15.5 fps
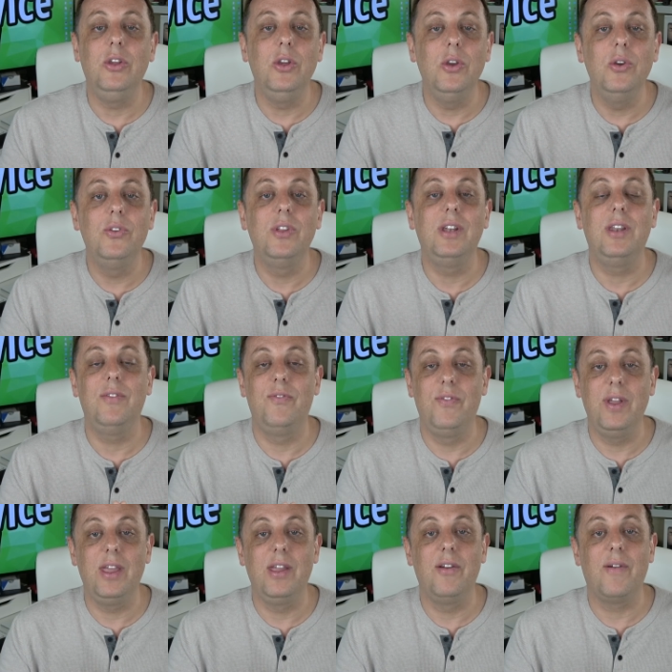Use it to
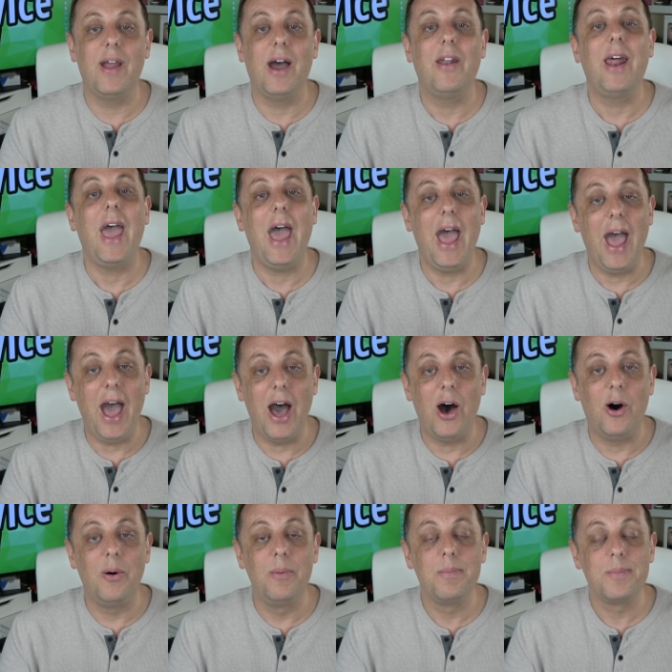figure out
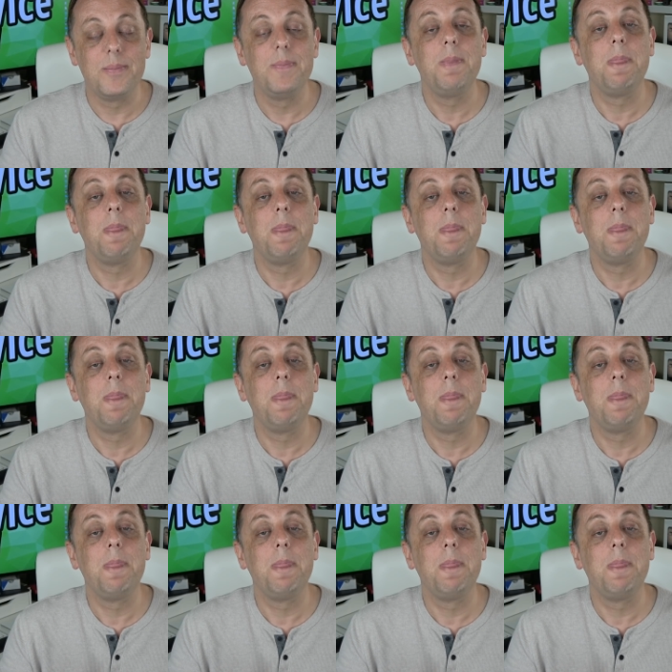how